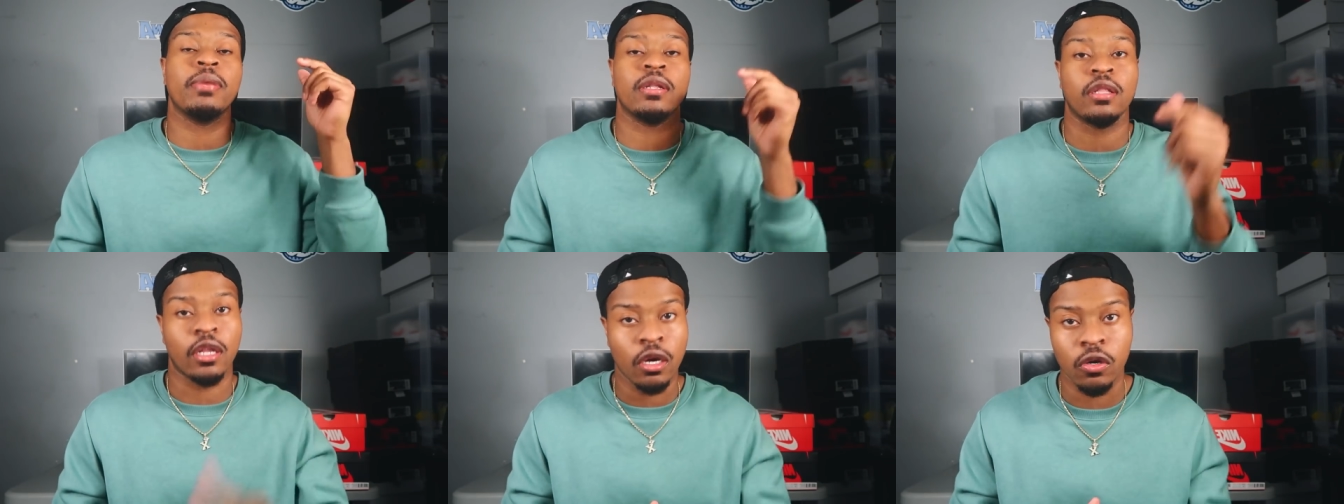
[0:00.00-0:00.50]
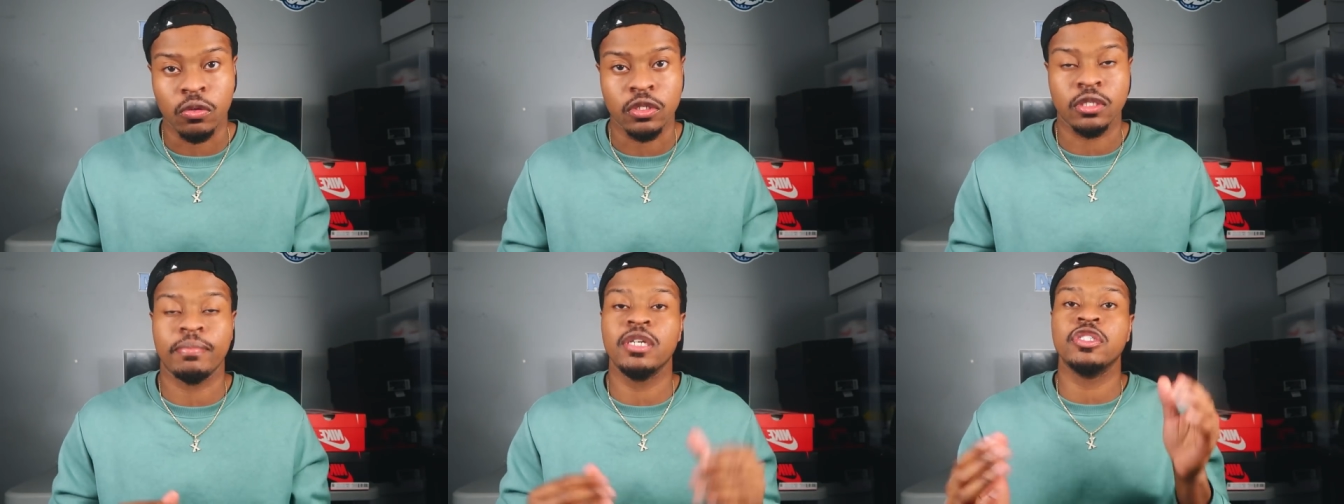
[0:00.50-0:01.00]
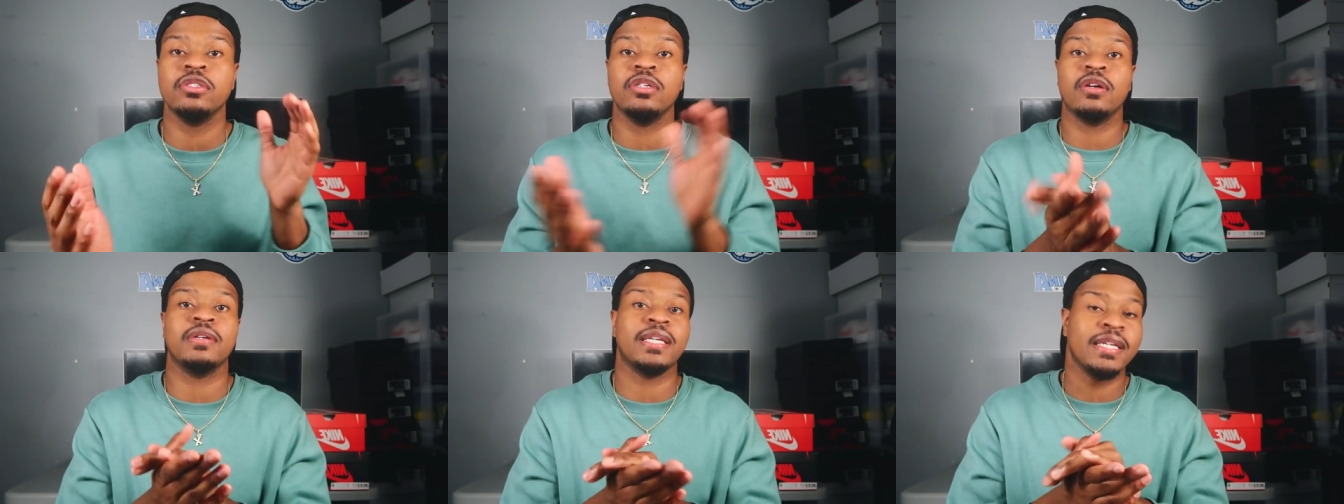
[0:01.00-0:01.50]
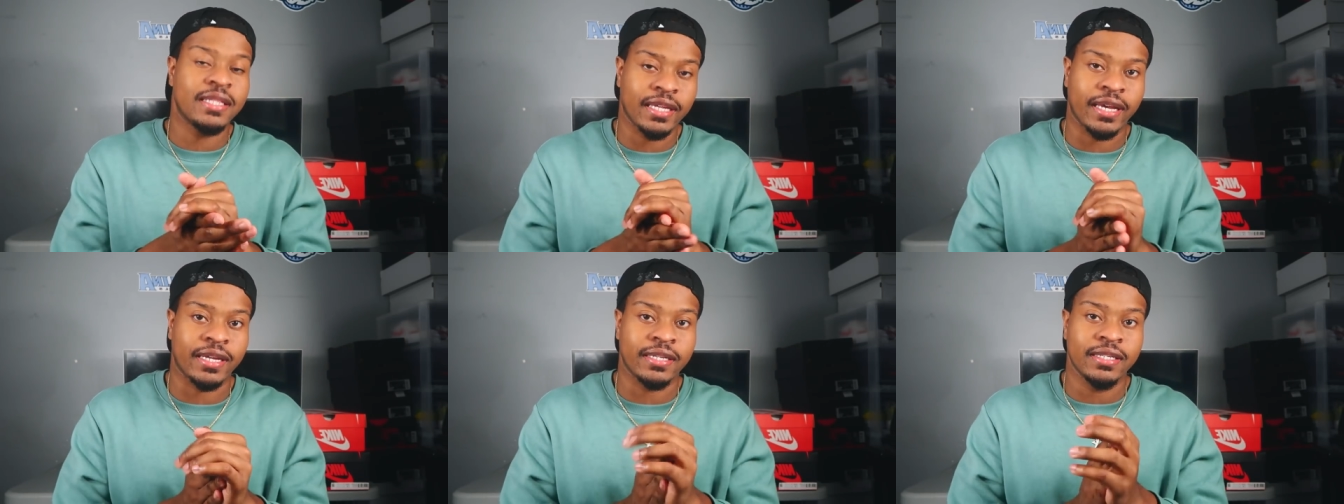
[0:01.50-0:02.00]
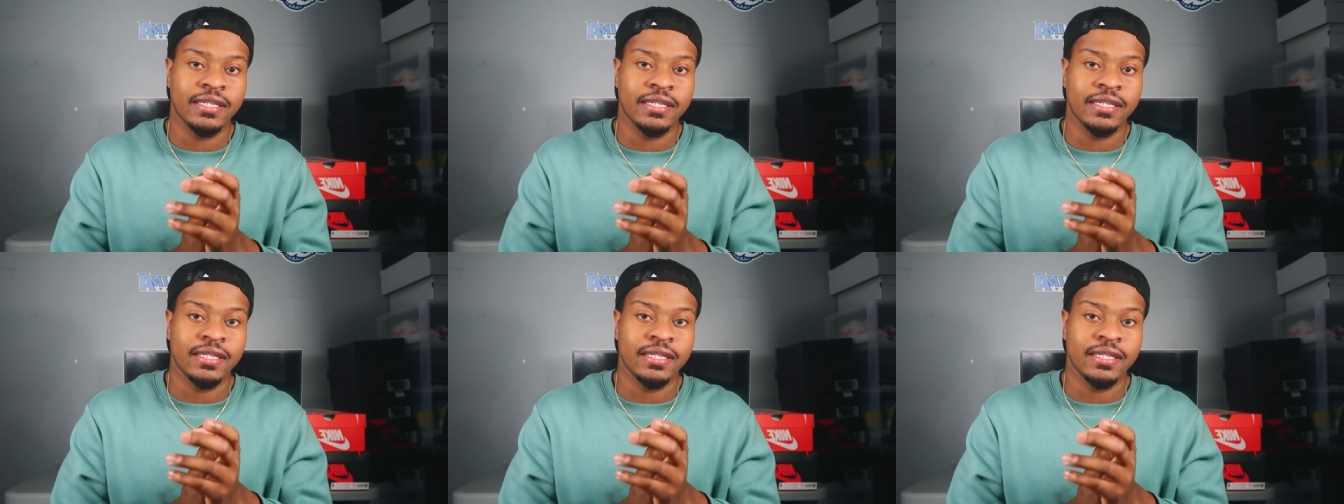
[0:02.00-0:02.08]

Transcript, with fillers: below. So make sure you go get that.